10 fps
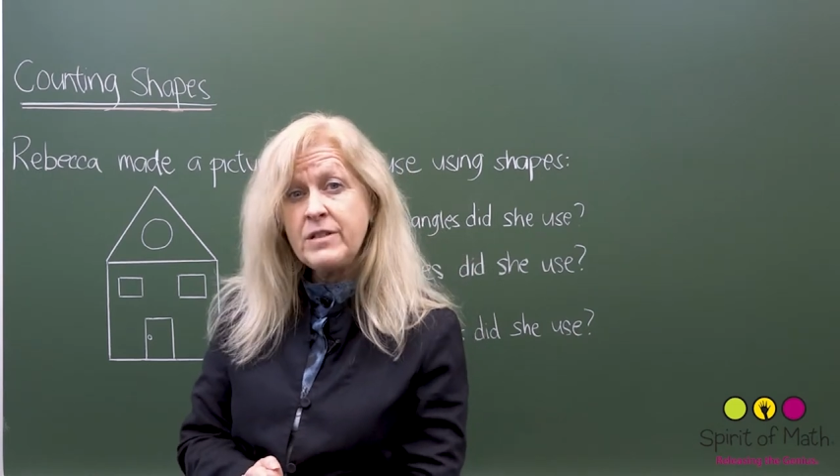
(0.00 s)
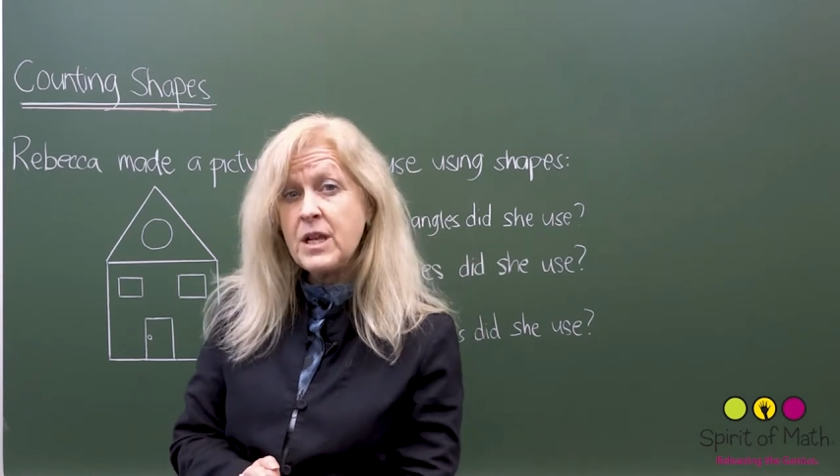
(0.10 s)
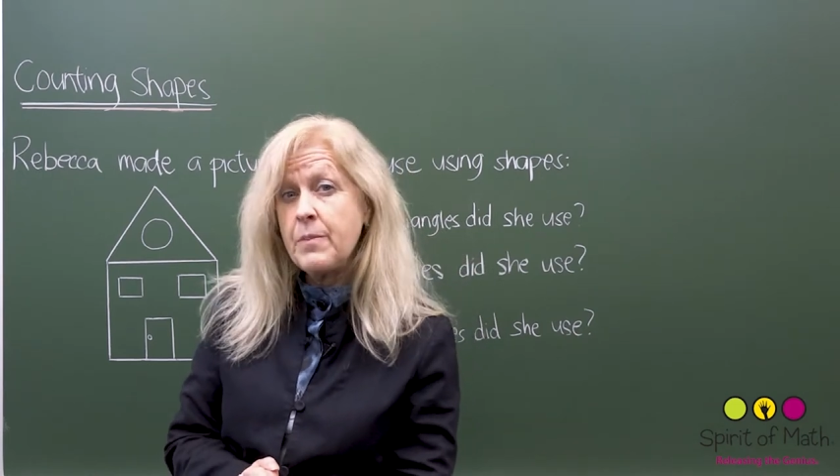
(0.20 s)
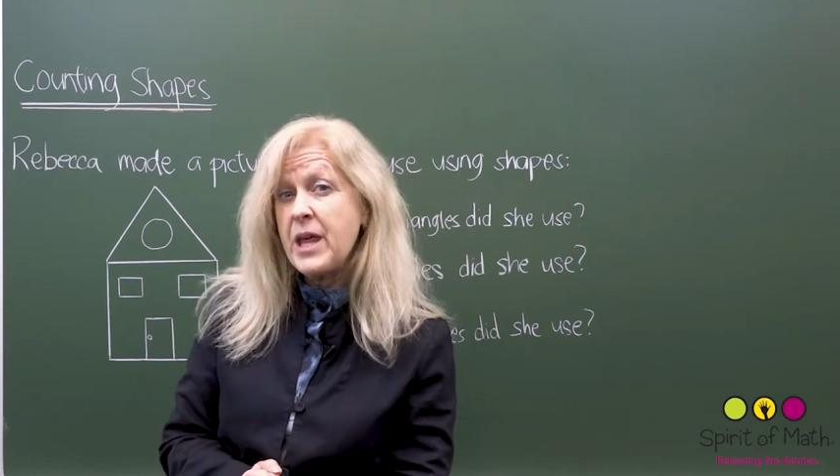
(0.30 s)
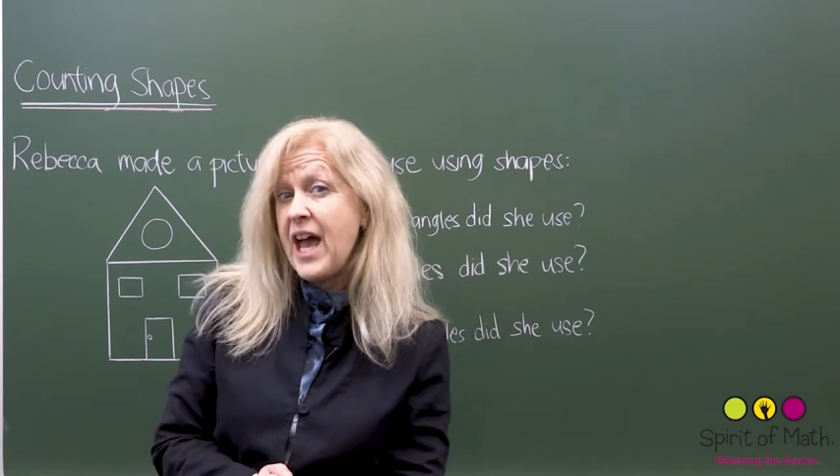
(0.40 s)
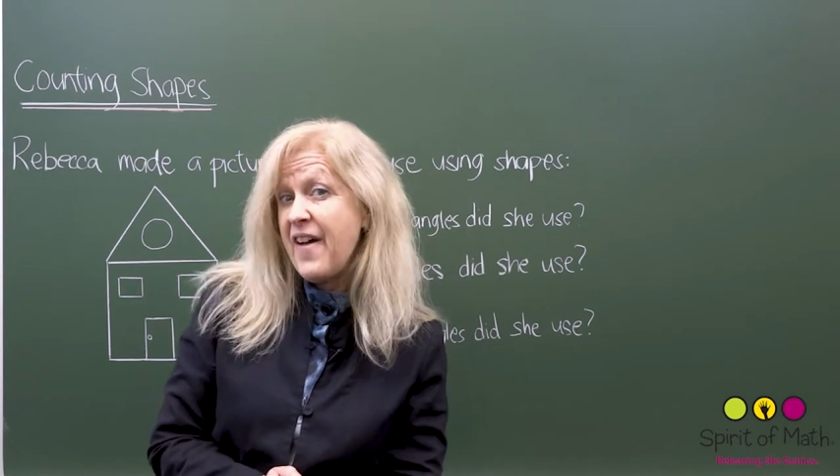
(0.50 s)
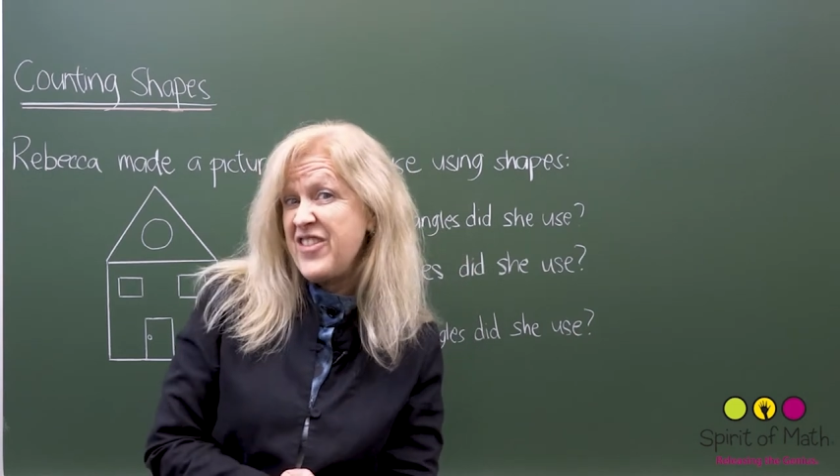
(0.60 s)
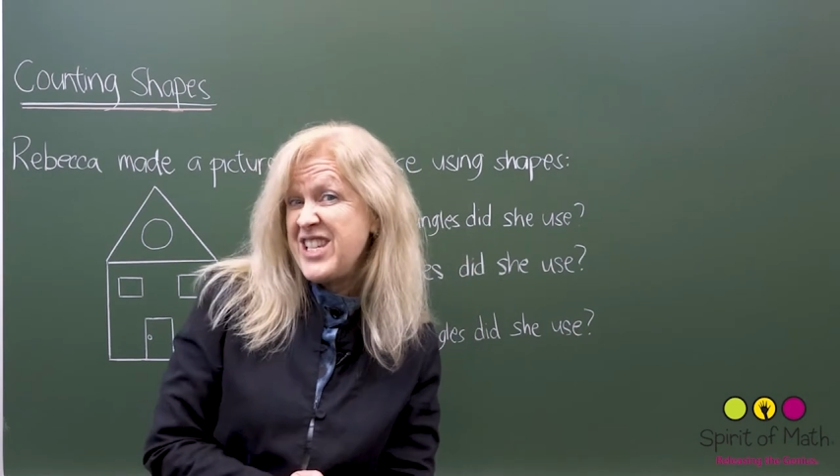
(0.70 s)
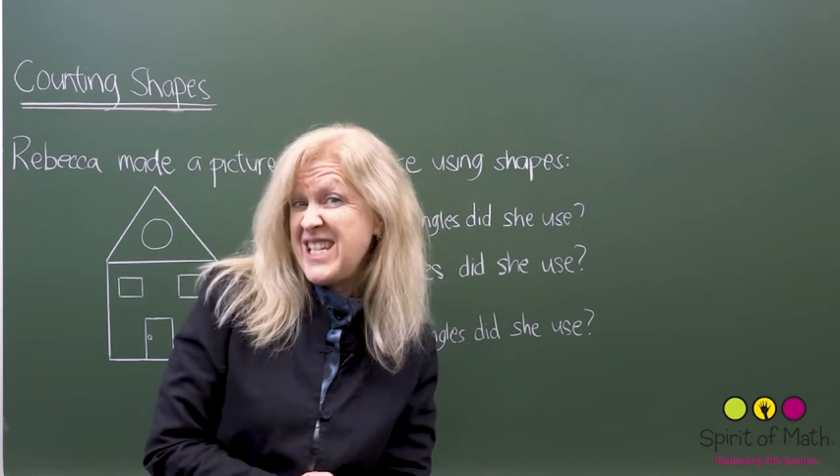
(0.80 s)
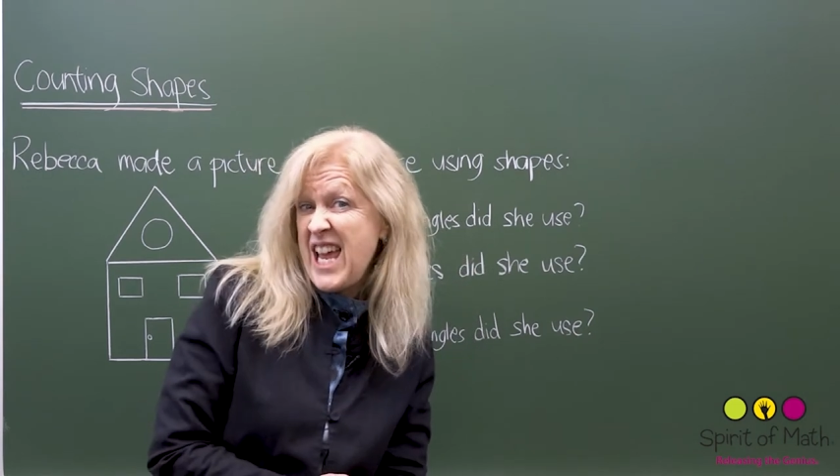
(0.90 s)
some that have
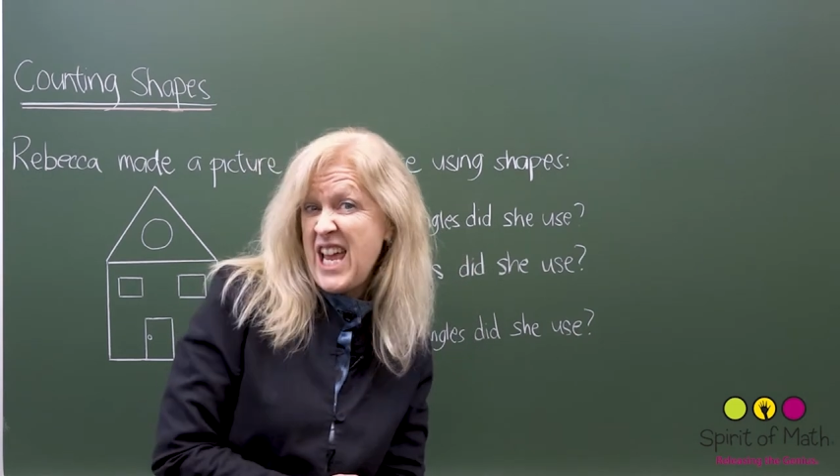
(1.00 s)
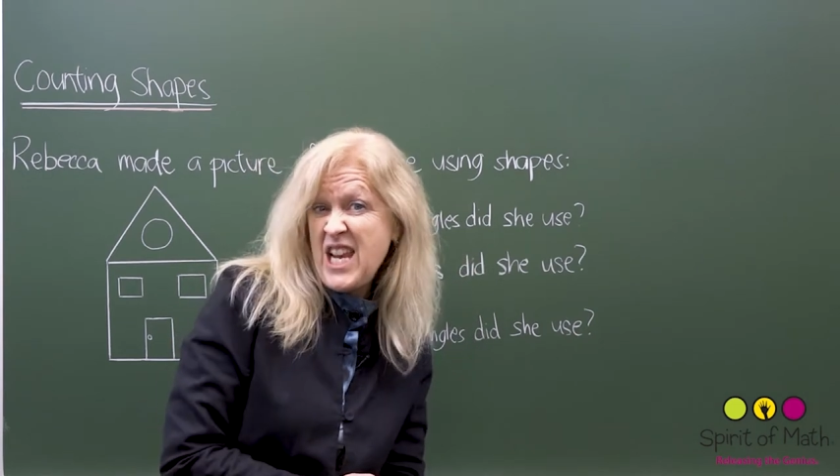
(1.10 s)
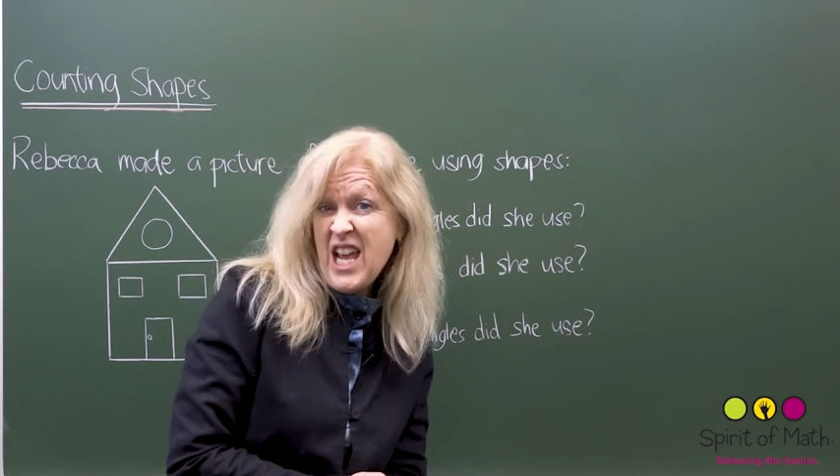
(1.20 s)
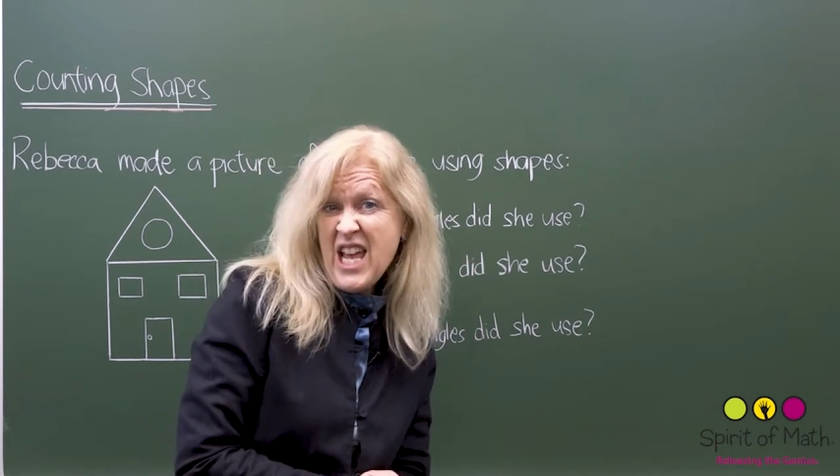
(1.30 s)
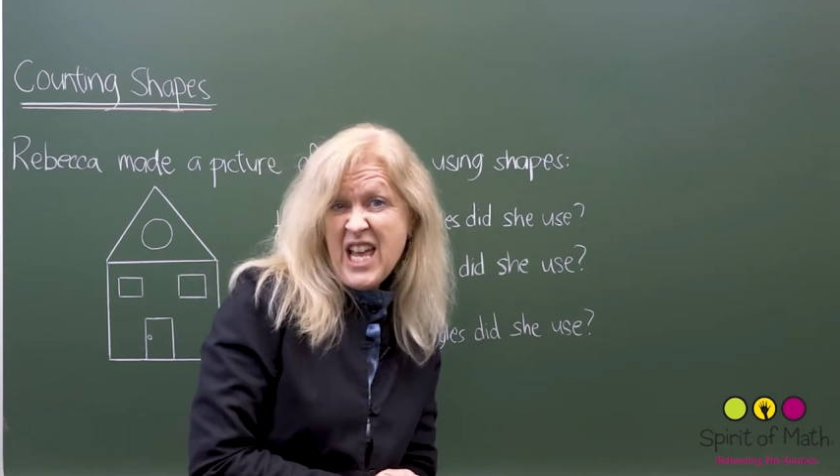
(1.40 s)
10.